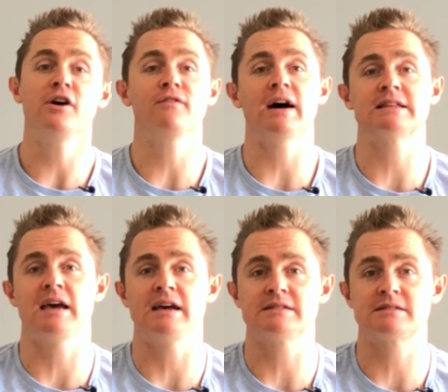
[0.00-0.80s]
of our
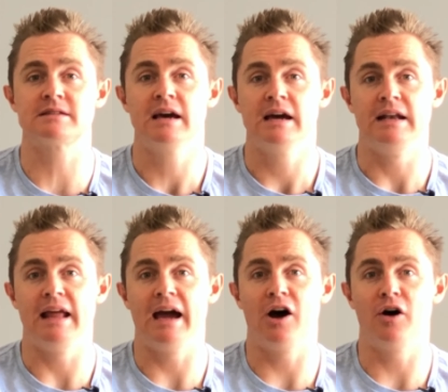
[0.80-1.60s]
tests
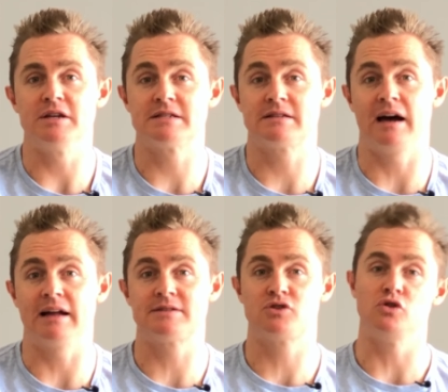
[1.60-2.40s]
now
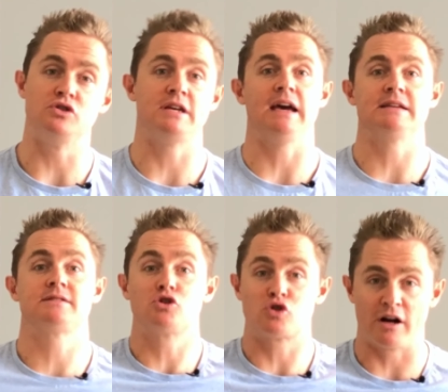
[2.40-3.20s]
starts to
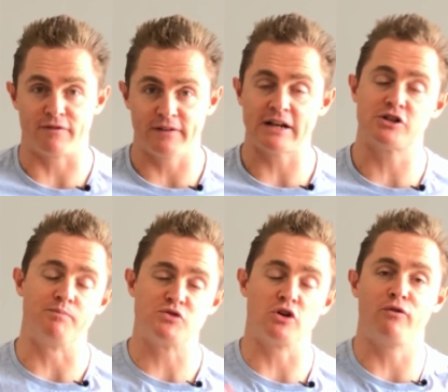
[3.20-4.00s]
test trunk flexion.
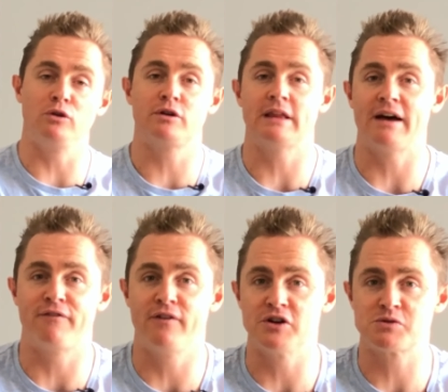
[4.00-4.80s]
So if we look at that
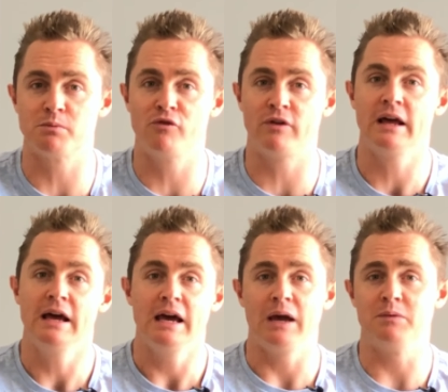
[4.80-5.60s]
first movement,
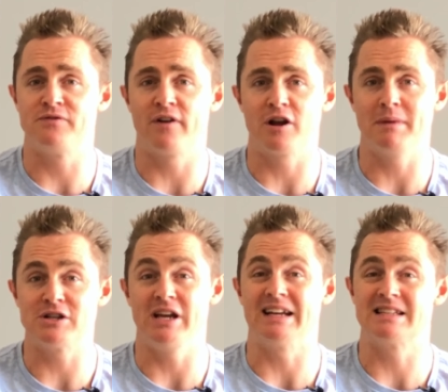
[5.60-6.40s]
it was very
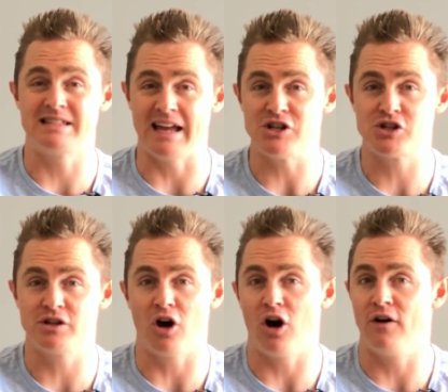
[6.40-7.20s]
much extension
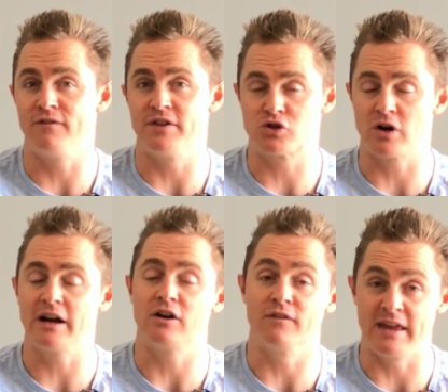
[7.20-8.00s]
of the
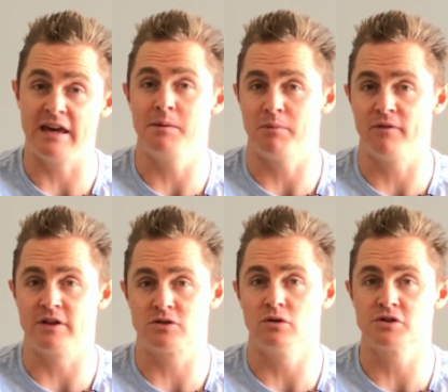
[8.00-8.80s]
trunk, of the hip, of the
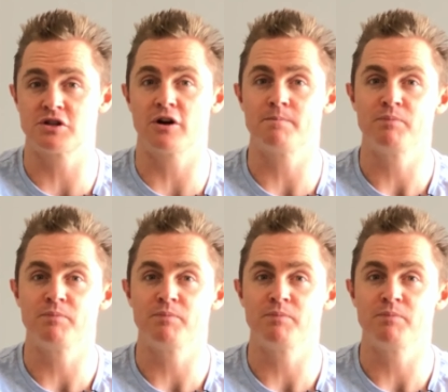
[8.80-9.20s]
torso